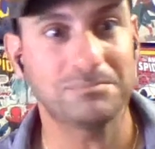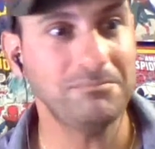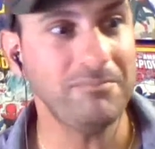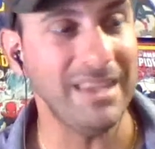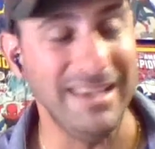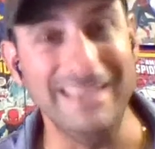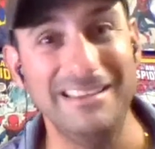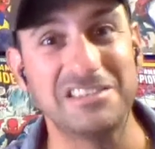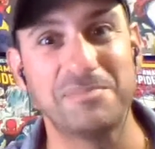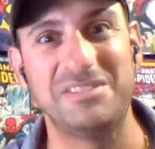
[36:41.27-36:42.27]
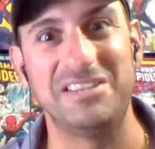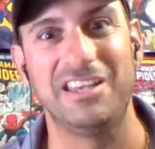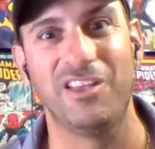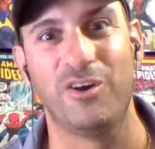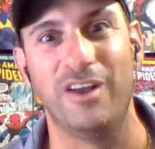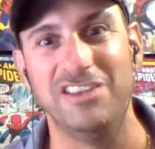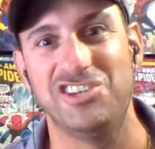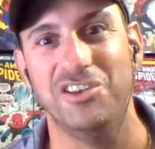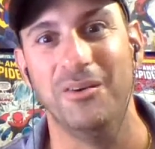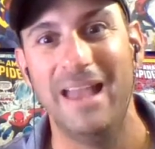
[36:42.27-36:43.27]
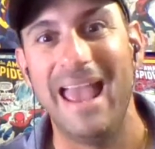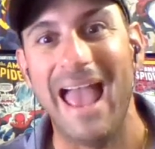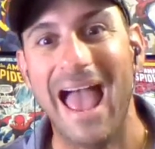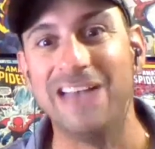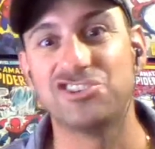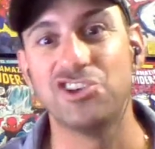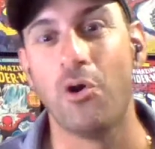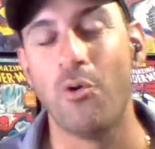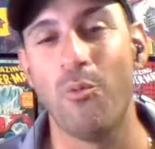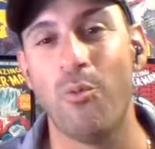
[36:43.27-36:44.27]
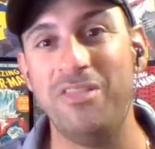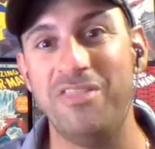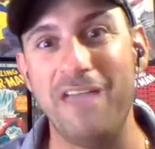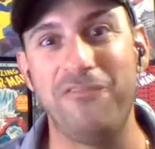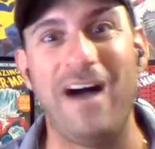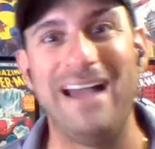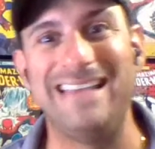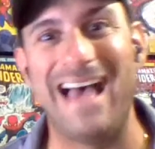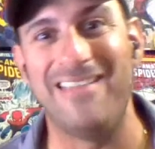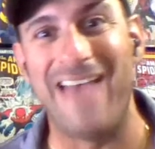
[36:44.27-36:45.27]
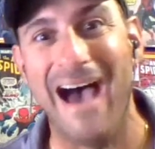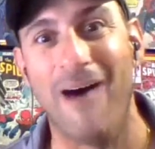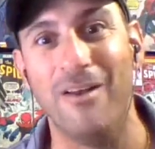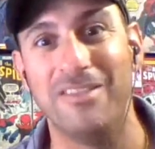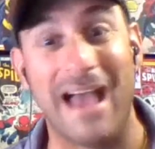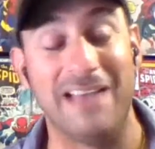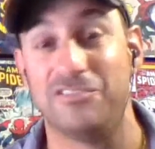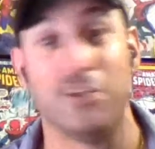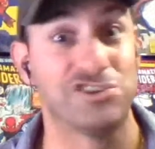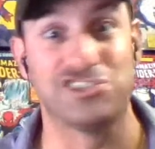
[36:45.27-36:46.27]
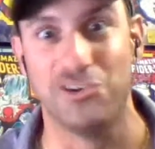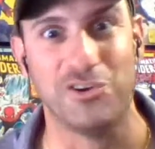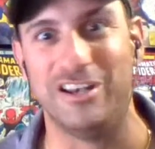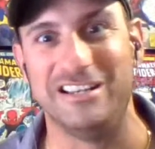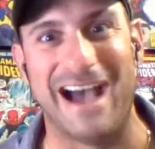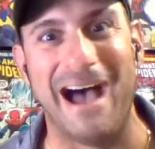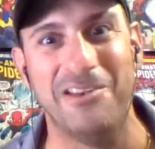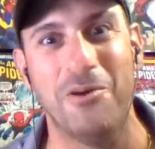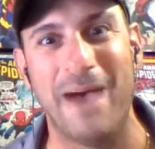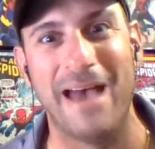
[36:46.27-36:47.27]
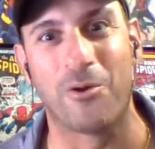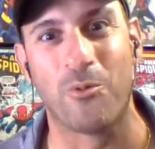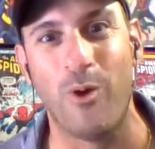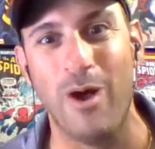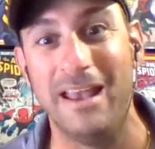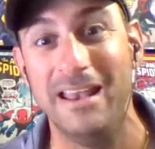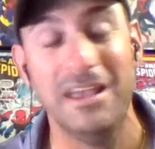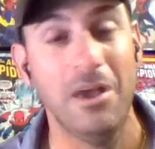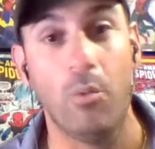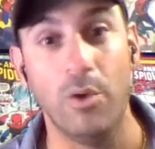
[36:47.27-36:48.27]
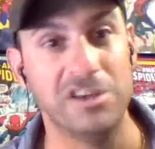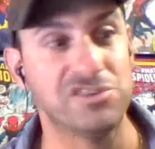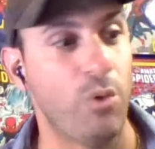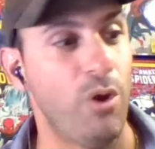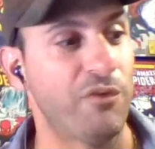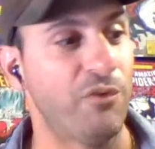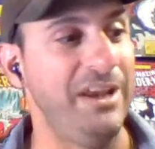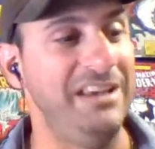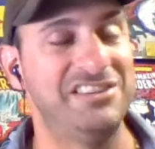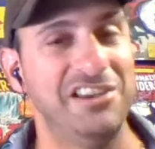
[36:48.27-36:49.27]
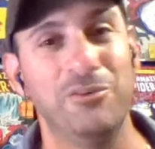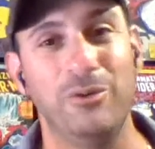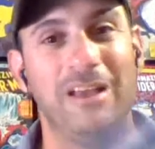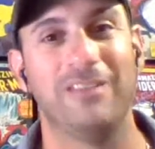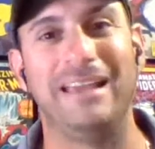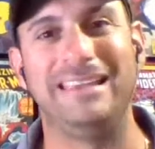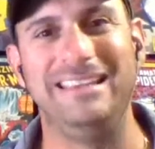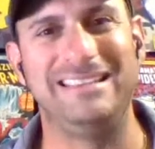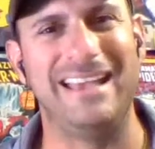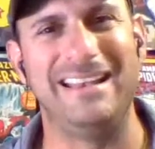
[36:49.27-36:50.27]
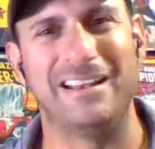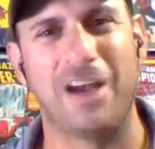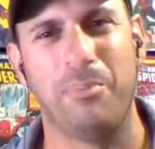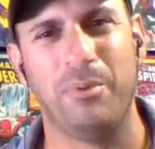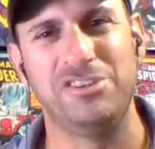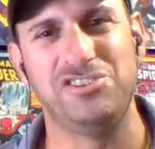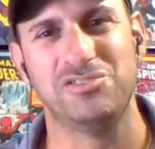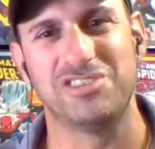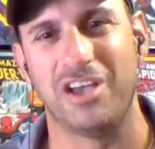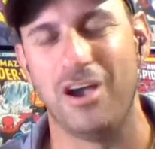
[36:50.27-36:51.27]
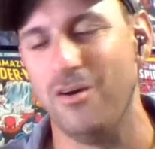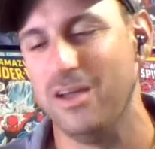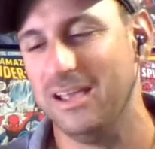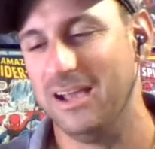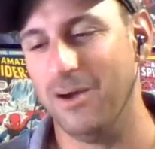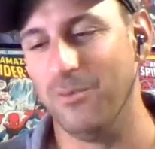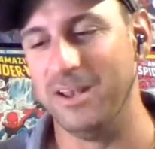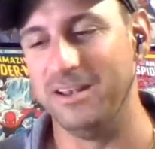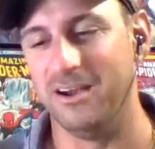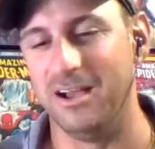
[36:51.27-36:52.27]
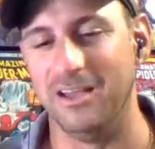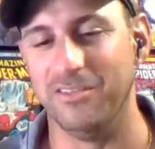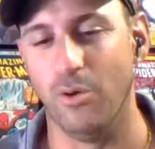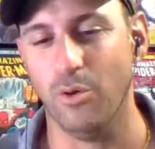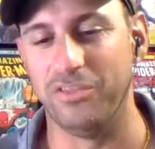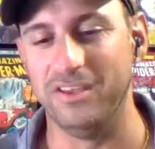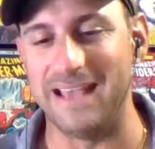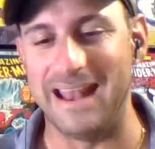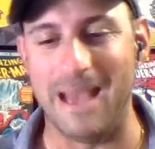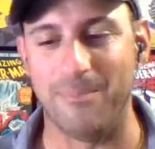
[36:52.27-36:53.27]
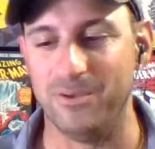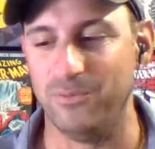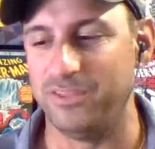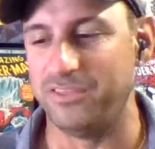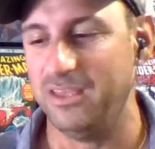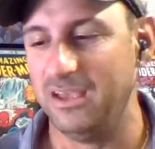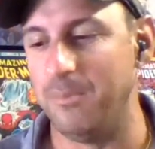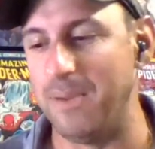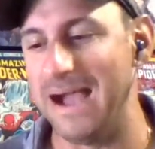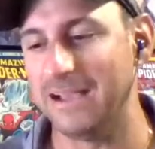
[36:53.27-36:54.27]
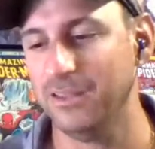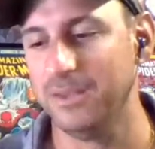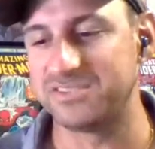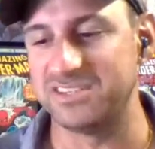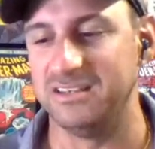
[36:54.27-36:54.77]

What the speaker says: in this particular issue. And so when they find that out, that they're still going to die no matter what does Wolverine do? Like he did in a couple issues ago when the whole thing that happened with Apocalypse and